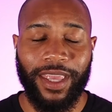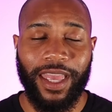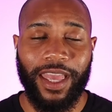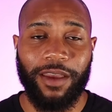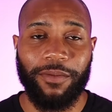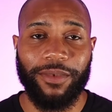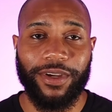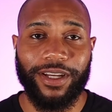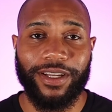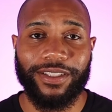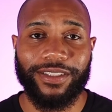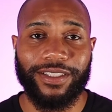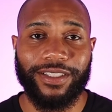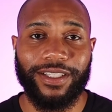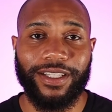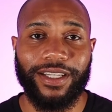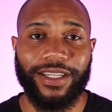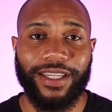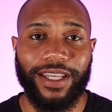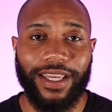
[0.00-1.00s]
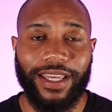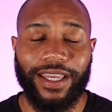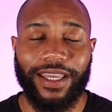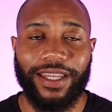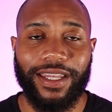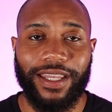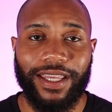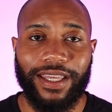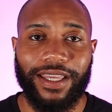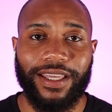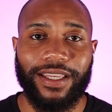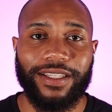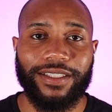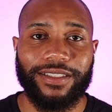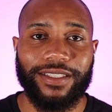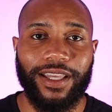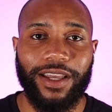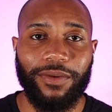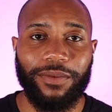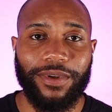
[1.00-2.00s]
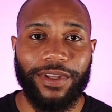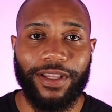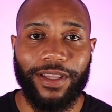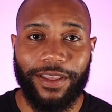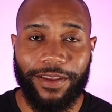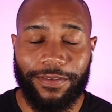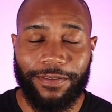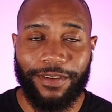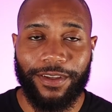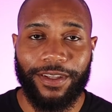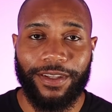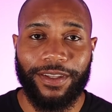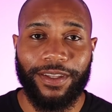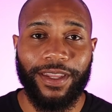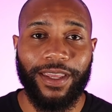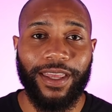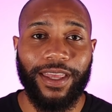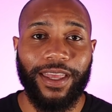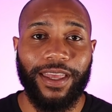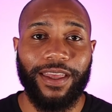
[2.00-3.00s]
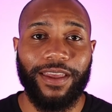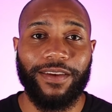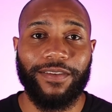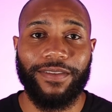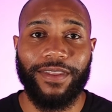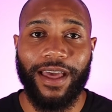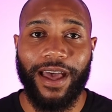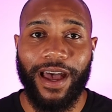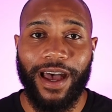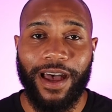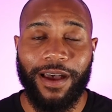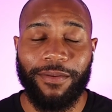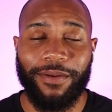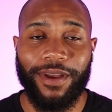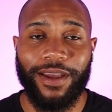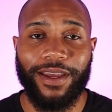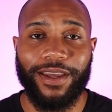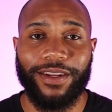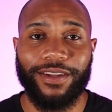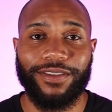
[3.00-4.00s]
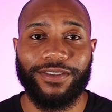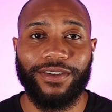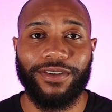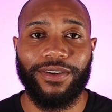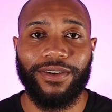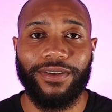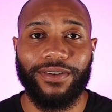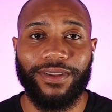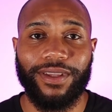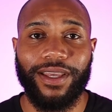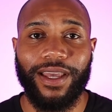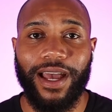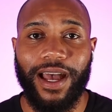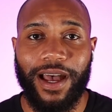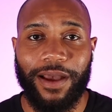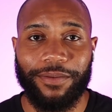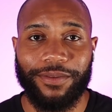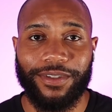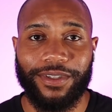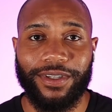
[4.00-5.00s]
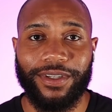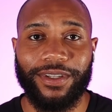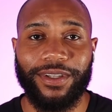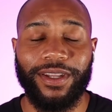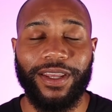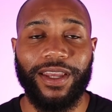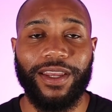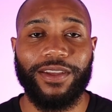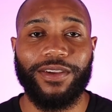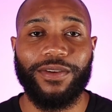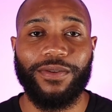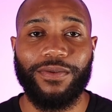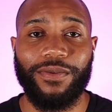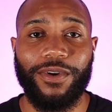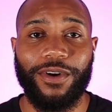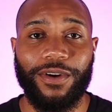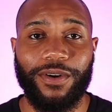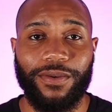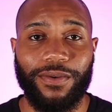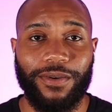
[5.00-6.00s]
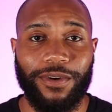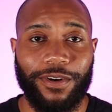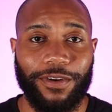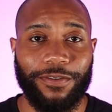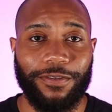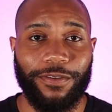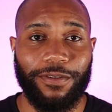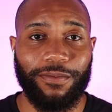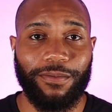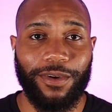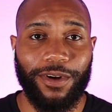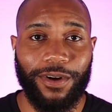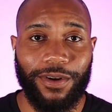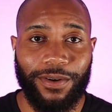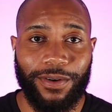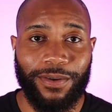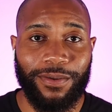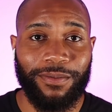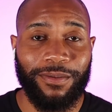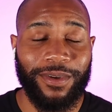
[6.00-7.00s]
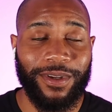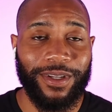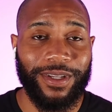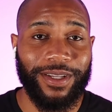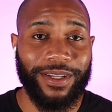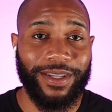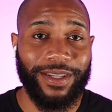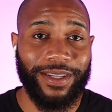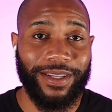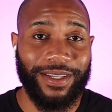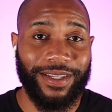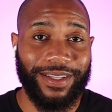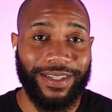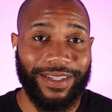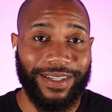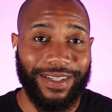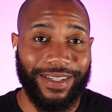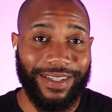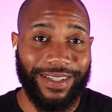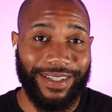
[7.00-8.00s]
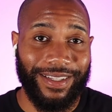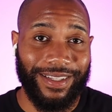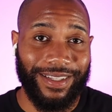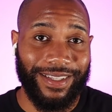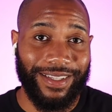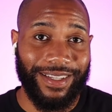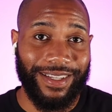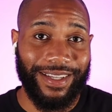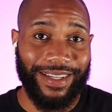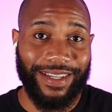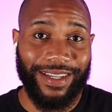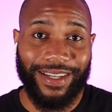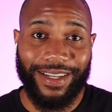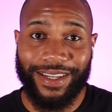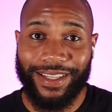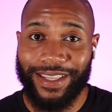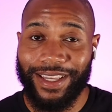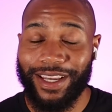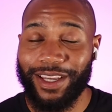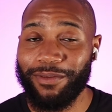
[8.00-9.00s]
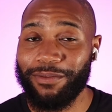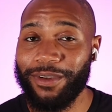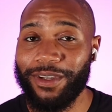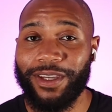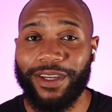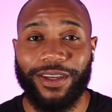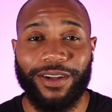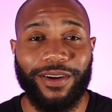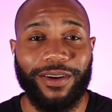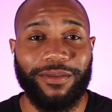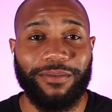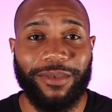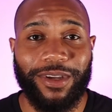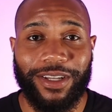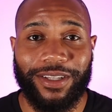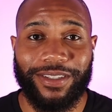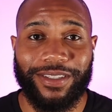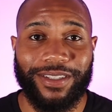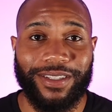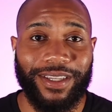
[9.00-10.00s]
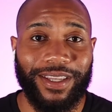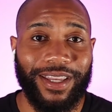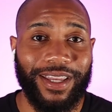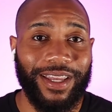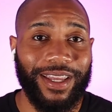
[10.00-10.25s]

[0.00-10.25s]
And because of the day and age that we live in, if the iPad is your only option and you want to work from home, that could be hit or miss.